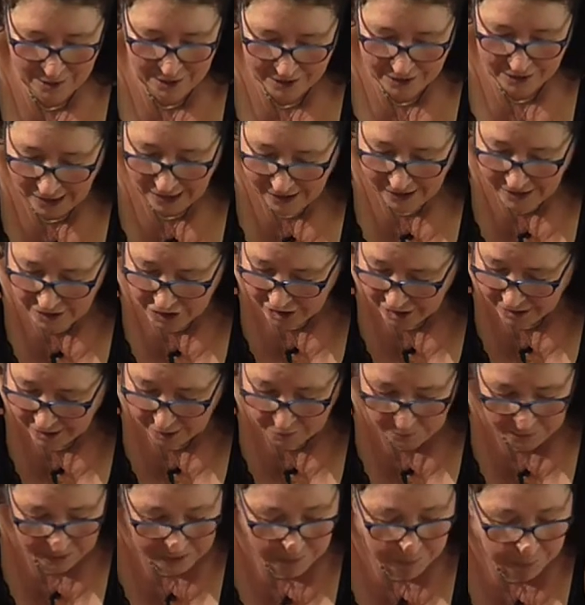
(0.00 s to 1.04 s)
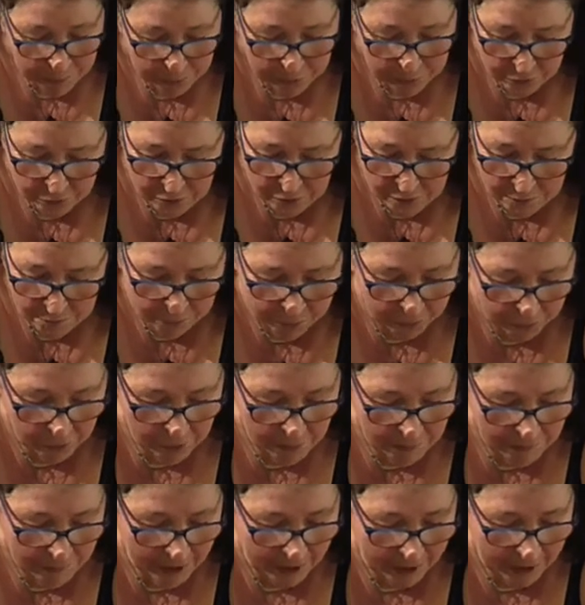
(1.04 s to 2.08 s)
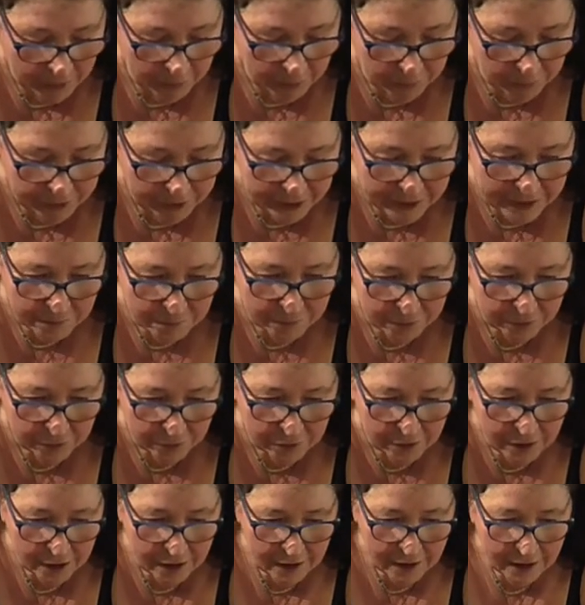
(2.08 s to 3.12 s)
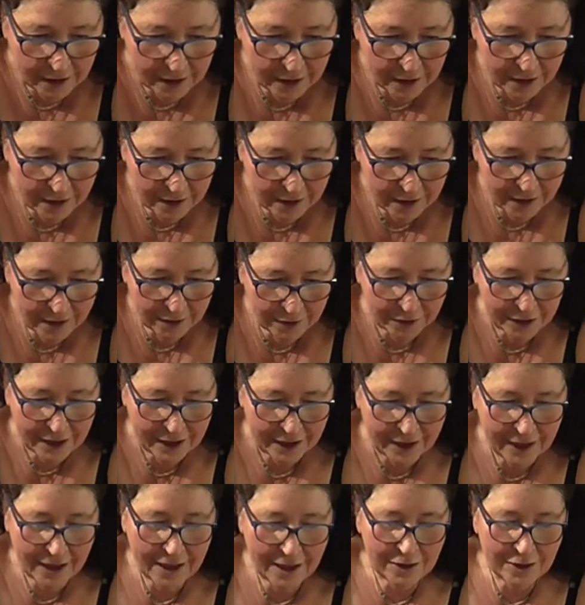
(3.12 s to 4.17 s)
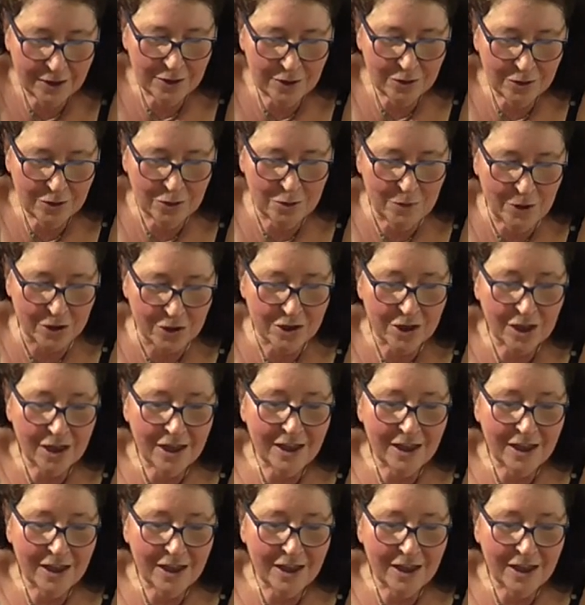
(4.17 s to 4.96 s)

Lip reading: And she can pull my wrist, pull. Okay, too much.